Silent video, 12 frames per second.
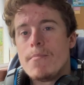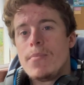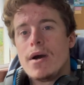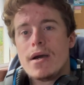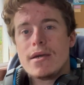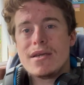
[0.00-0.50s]

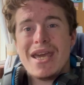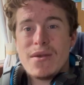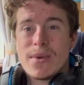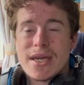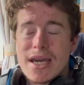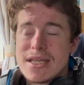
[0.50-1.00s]
But
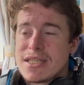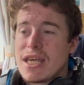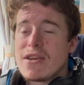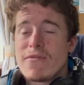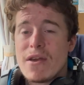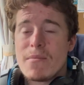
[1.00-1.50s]
anyway, guys,
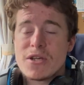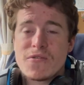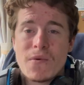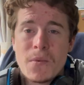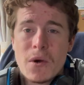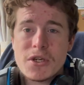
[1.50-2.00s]
thank you very much
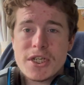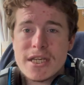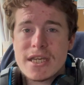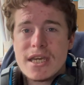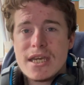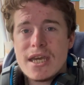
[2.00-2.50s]
for
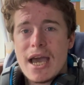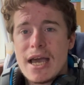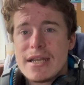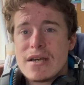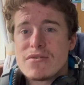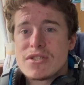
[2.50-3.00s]
watching,
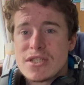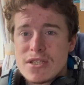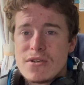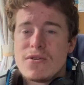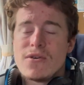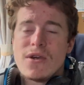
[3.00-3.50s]
and I'll see
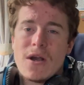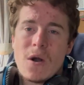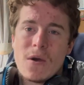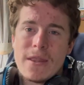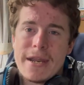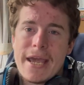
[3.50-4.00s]
you
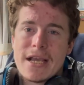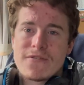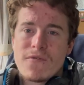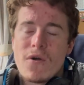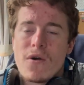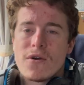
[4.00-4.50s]
on the
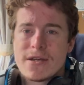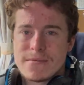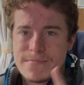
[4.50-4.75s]
next vlog.